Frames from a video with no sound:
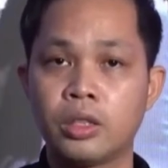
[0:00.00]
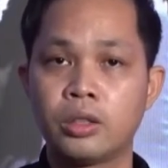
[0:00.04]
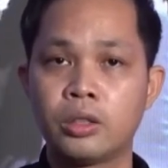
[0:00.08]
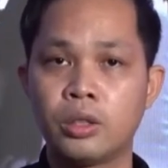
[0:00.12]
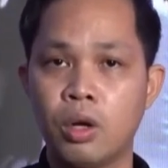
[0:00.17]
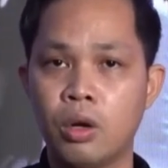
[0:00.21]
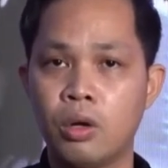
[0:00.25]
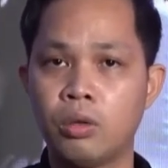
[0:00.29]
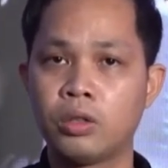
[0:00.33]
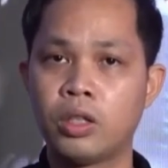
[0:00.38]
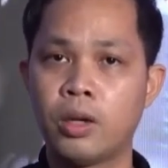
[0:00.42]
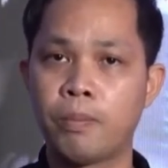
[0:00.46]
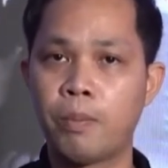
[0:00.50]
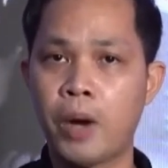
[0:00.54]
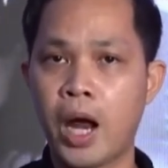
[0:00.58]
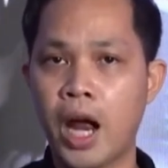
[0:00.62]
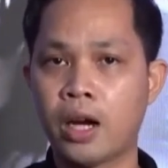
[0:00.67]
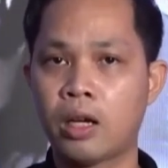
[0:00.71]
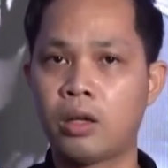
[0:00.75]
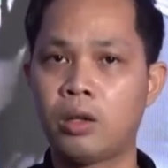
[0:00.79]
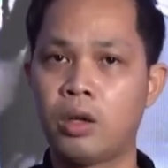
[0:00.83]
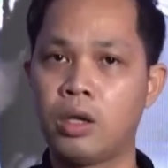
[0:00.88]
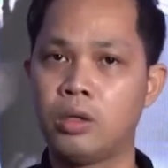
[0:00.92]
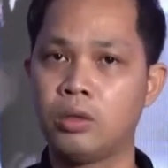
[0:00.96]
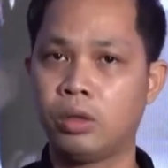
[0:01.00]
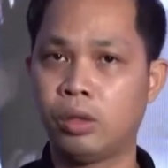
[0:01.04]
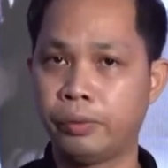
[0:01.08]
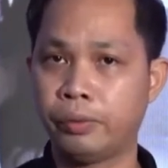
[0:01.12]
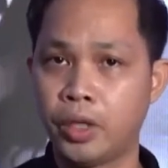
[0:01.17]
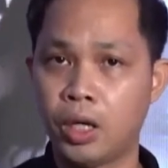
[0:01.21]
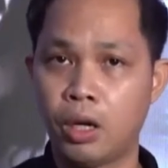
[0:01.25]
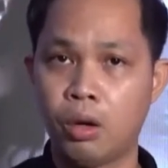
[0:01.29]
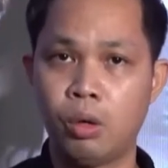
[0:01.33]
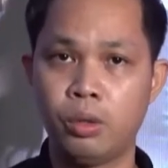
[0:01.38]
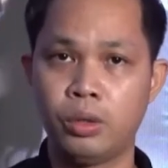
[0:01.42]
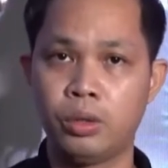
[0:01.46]
know the background of
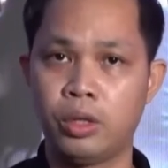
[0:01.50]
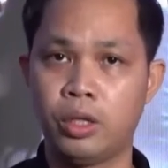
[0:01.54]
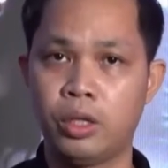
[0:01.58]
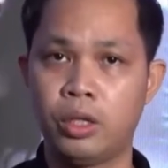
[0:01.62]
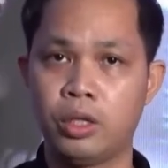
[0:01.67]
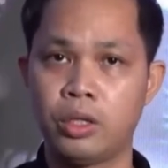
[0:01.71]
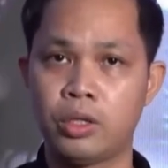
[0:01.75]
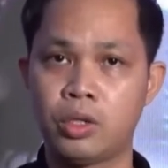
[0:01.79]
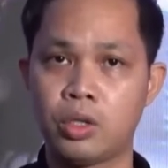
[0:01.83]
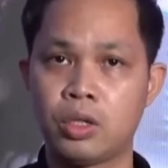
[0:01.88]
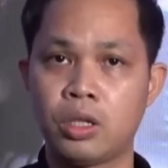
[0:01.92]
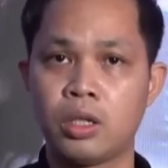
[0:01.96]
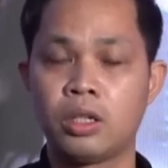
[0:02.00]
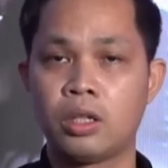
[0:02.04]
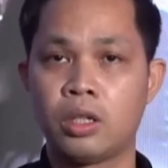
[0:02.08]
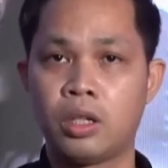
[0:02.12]
the owners